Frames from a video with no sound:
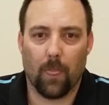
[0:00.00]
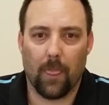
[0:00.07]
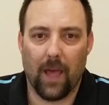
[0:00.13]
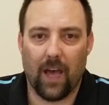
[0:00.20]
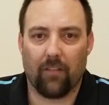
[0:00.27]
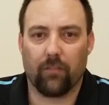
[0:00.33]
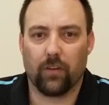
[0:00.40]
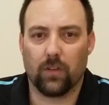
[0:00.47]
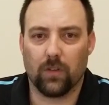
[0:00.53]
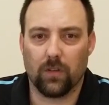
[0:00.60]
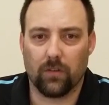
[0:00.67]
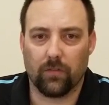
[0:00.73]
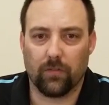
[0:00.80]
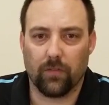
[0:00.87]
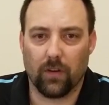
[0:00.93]
avenue
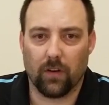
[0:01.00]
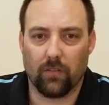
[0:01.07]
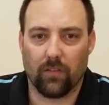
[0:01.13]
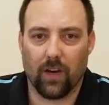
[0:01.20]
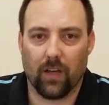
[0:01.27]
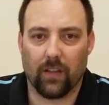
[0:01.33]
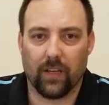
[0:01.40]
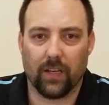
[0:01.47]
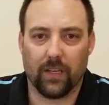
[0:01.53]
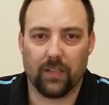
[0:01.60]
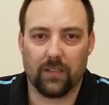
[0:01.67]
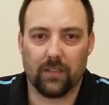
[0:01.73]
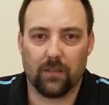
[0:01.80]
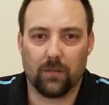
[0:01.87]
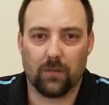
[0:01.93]
of how they
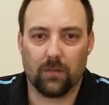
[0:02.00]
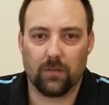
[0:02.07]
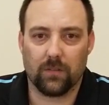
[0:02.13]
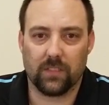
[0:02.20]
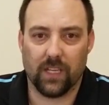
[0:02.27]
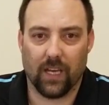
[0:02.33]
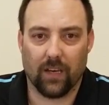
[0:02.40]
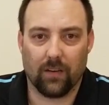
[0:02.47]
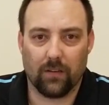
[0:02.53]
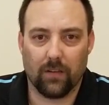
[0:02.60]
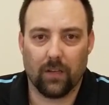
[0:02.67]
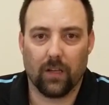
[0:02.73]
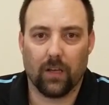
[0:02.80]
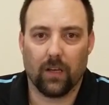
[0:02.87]
sell.